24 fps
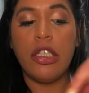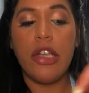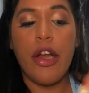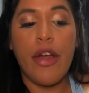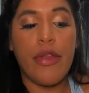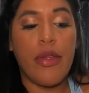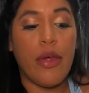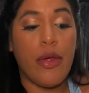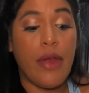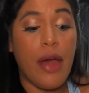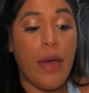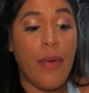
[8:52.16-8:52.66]

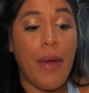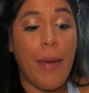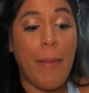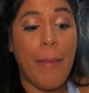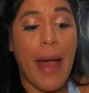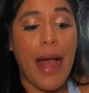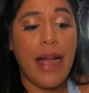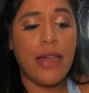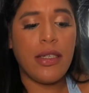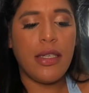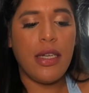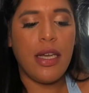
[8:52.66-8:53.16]
So they went
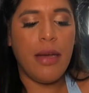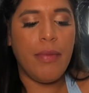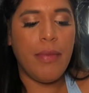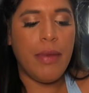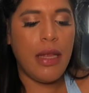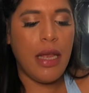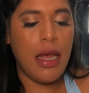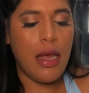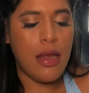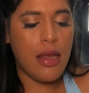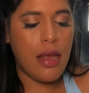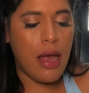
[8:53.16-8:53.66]
back to him and
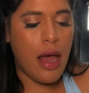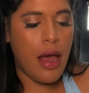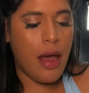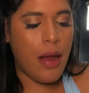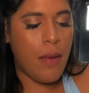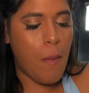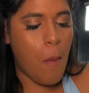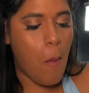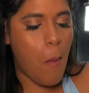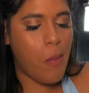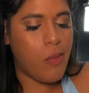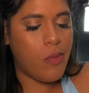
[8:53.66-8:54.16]
they
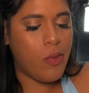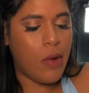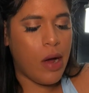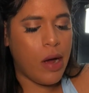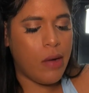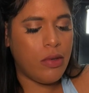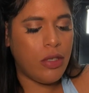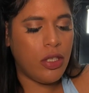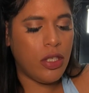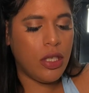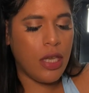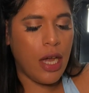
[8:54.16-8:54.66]
said, why
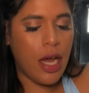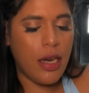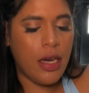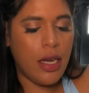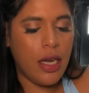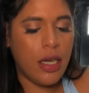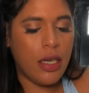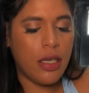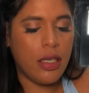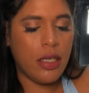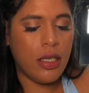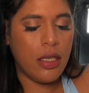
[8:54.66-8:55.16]
would you lie to
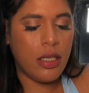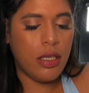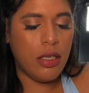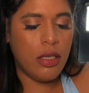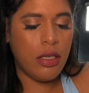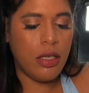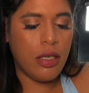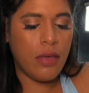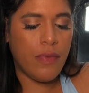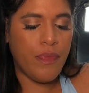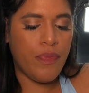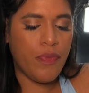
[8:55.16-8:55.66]
us?
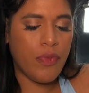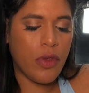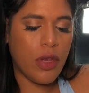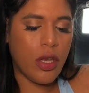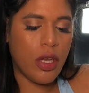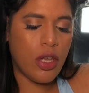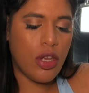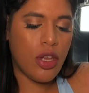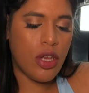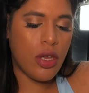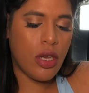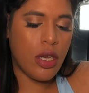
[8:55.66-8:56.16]

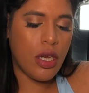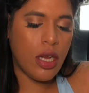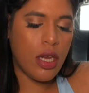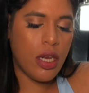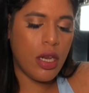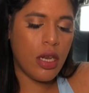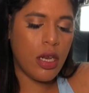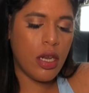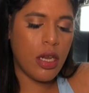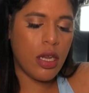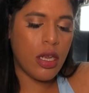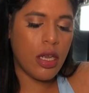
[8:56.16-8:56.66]
She
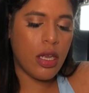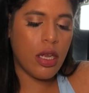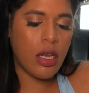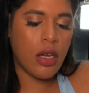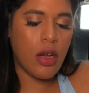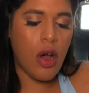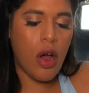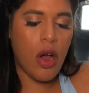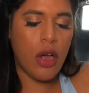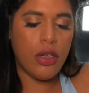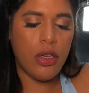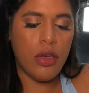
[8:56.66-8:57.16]
did
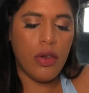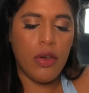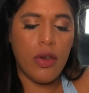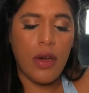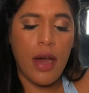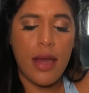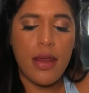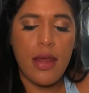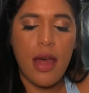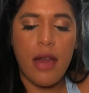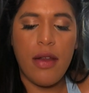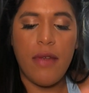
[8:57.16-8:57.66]
call you. You
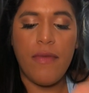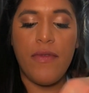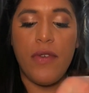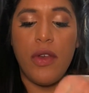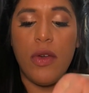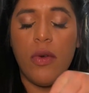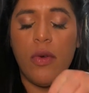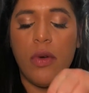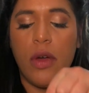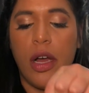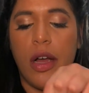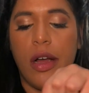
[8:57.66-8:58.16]
guys had a
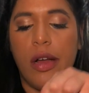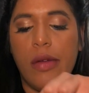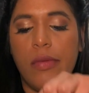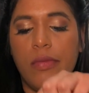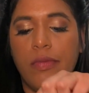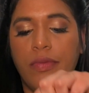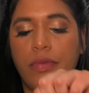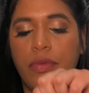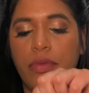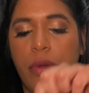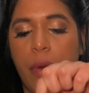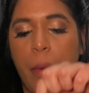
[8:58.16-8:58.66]
few
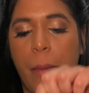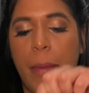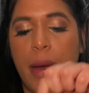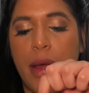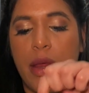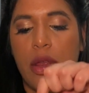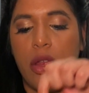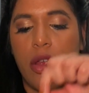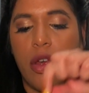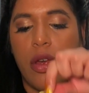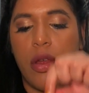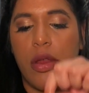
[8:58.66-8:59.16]

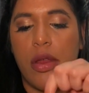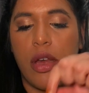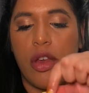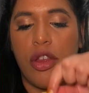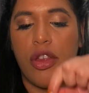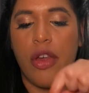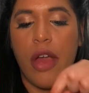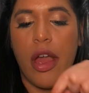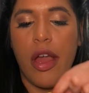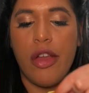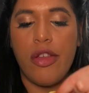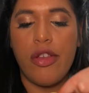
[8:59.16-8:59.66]
messages
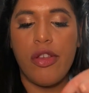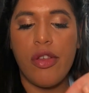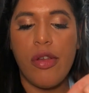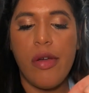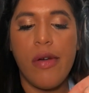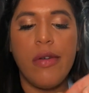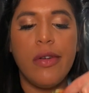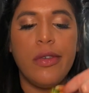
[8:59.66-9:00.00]
exchanged.